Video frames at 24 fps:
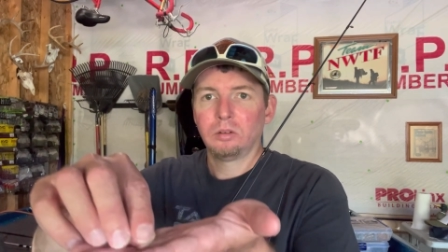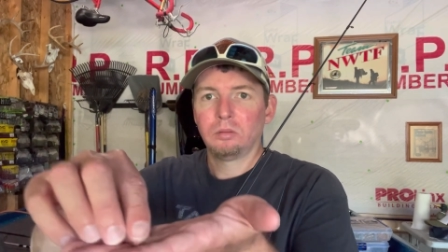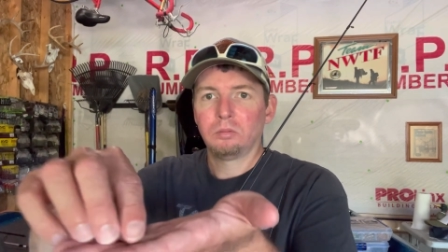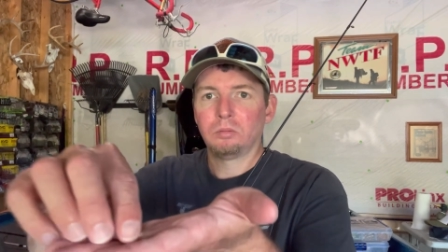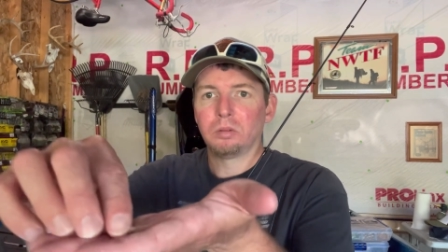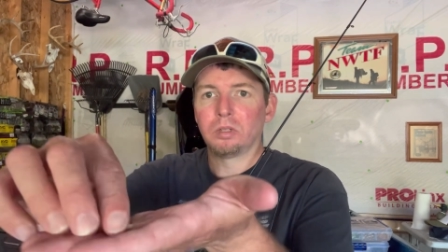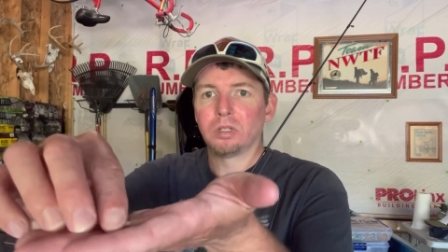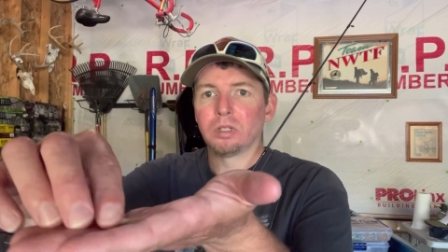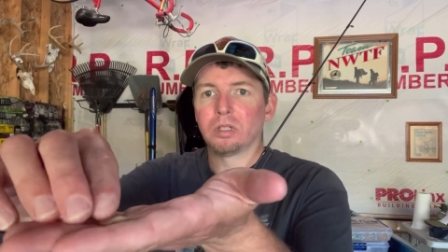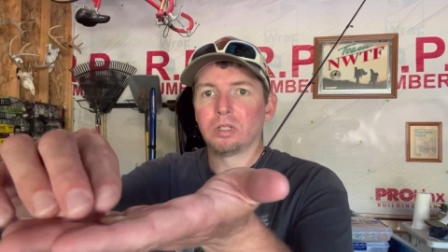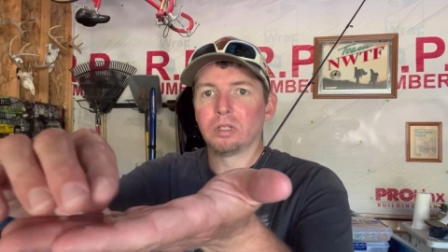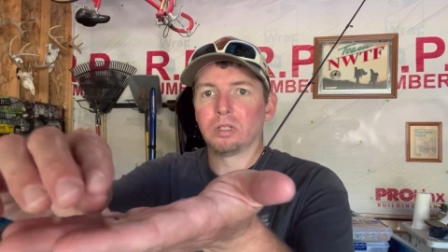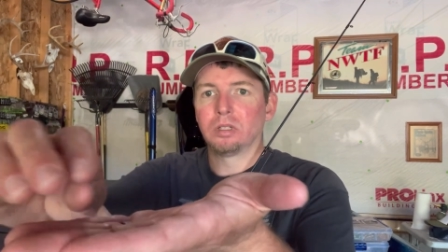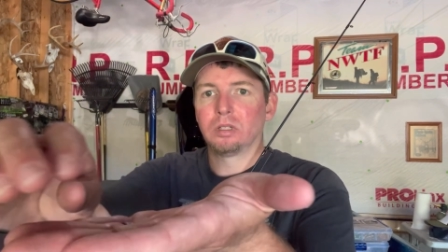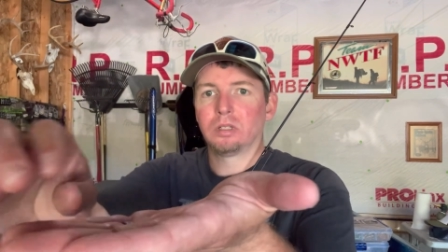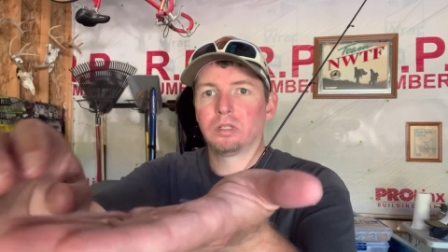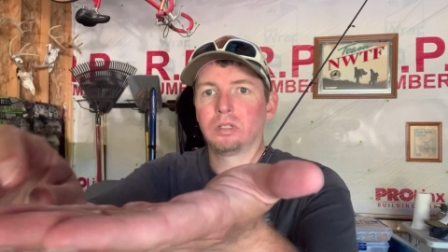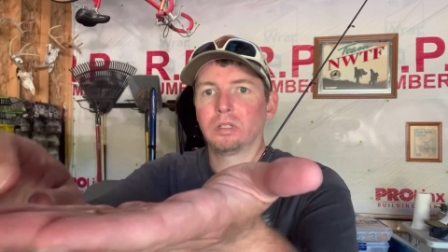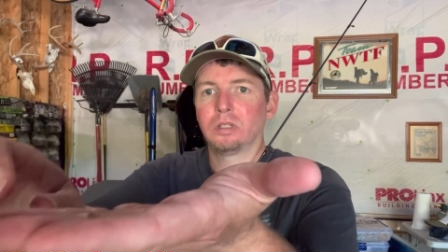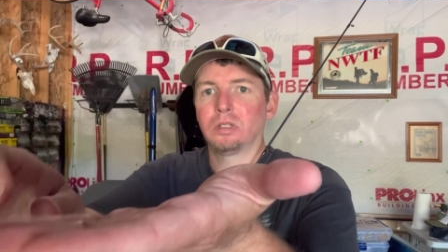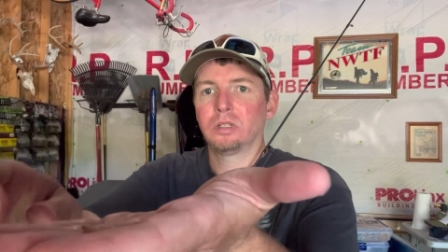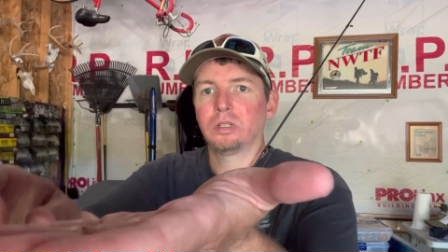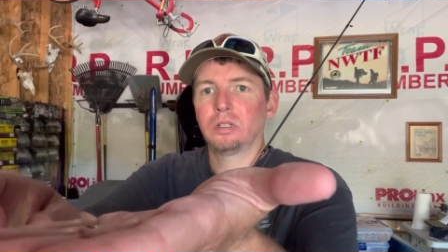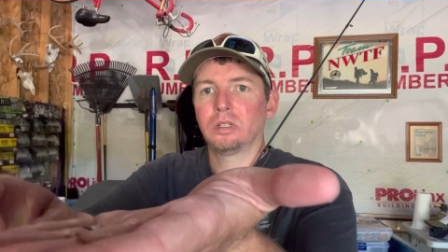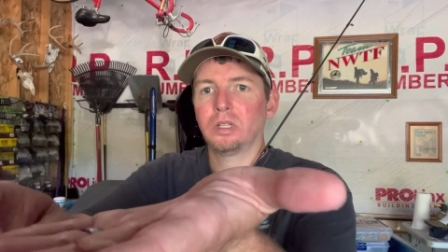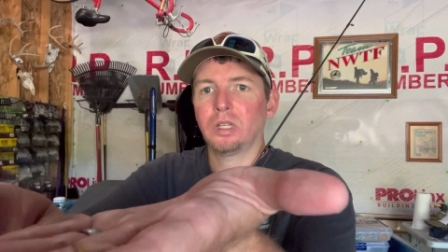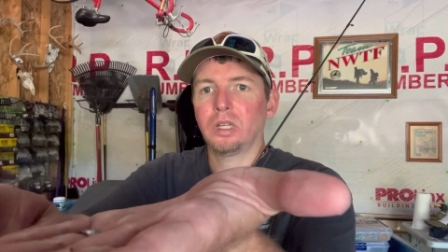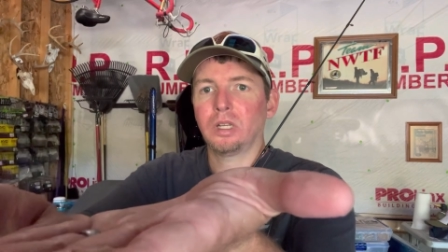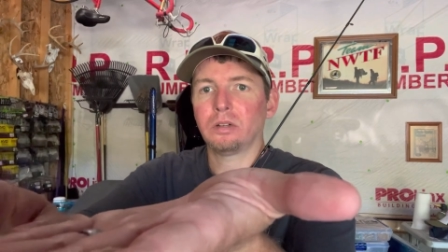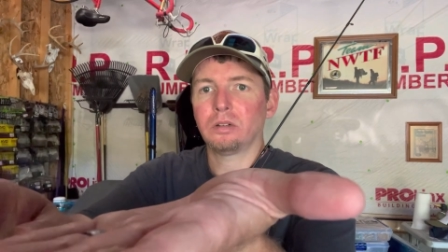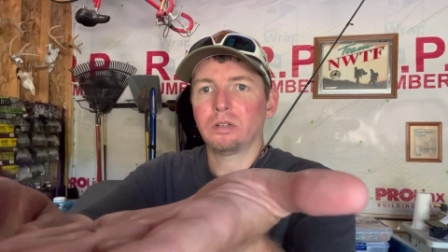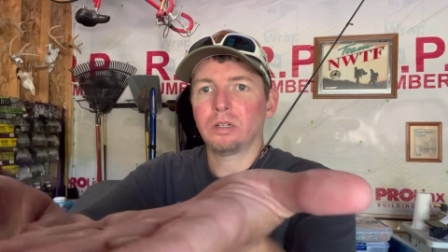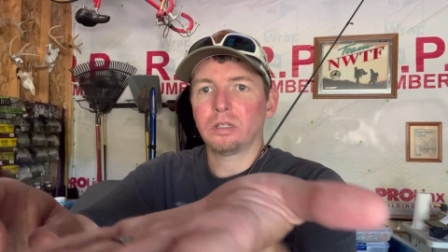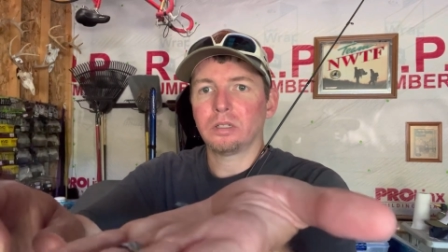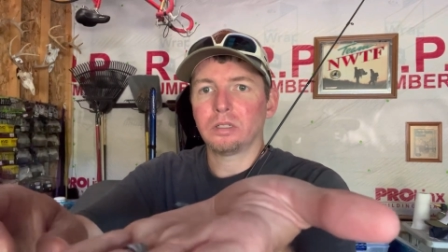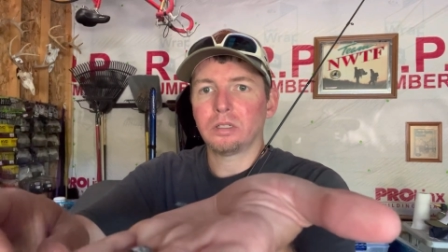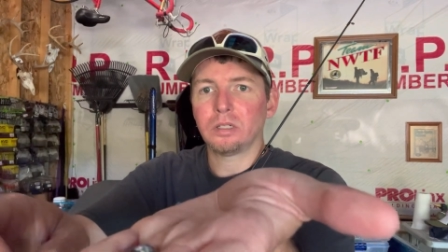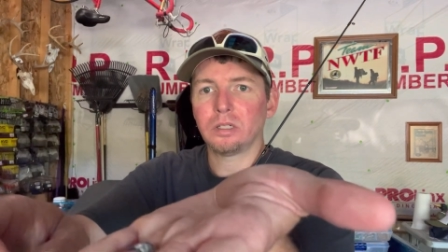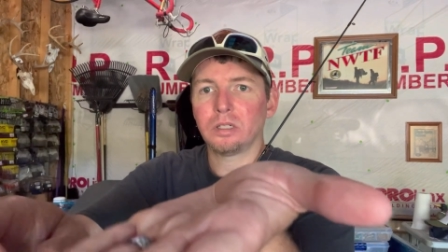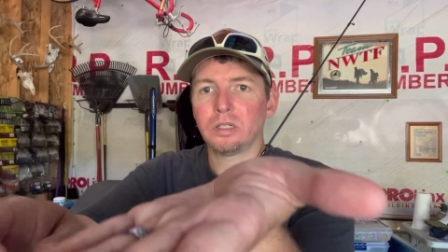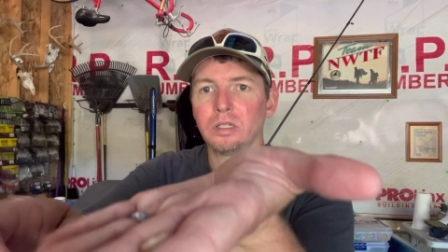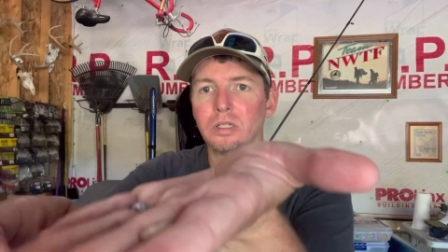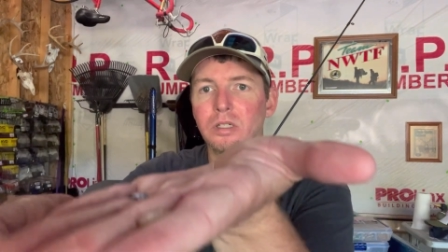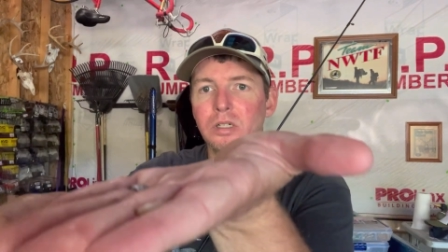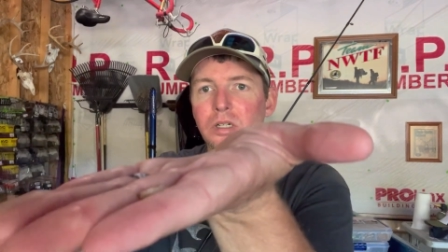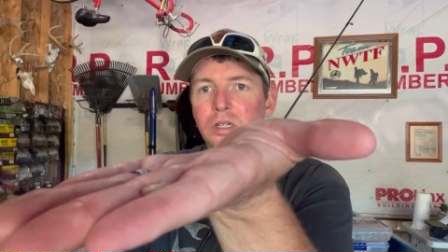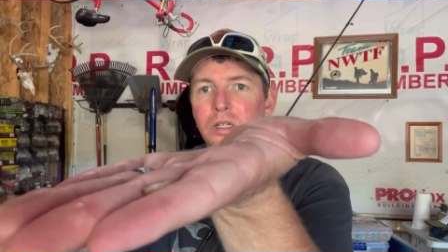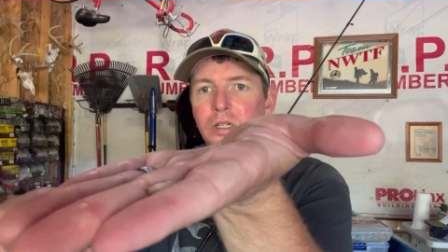But that right
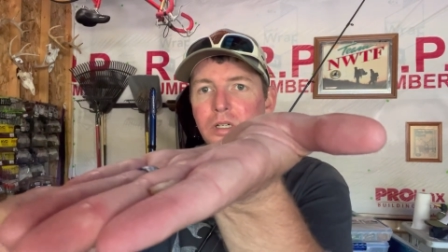there,